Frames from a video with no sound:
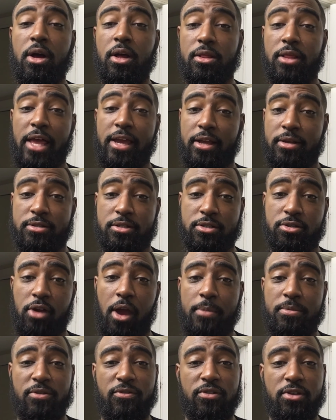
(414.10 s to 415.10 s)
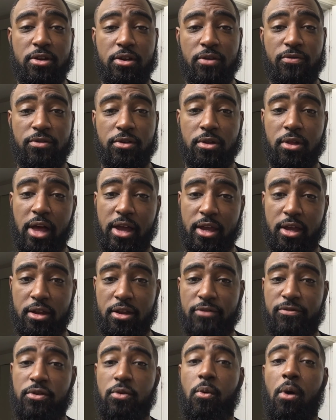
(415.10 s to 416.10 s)
Like and subscribe to the video if you like it and
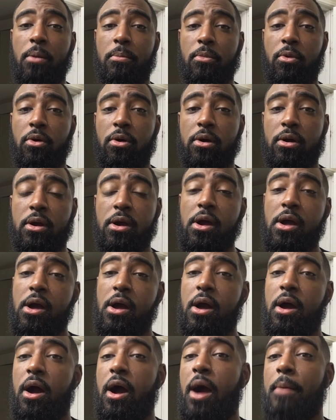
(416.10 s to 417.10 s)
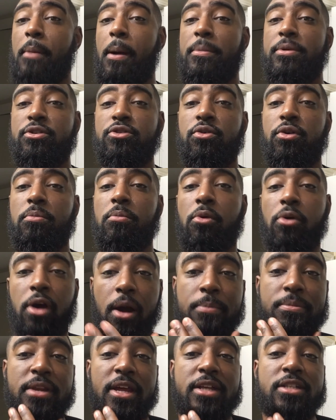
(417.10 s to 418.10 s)
if you want more. I'll be doing more
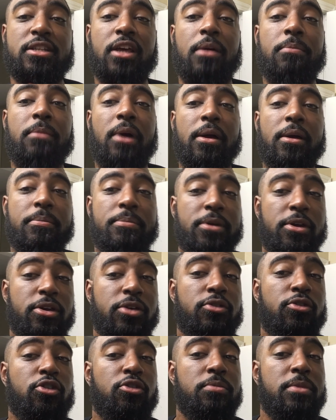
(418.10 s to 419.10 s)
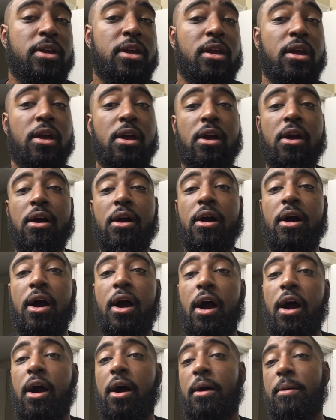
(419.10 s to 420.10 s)
updates on my beard grooming,
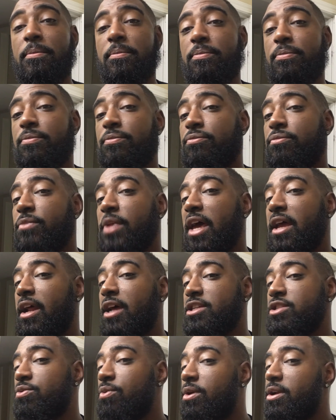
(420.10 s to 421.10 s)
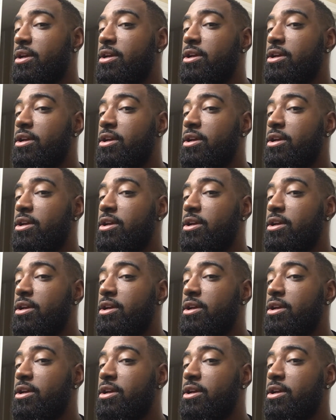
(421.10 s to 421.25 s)
and I just want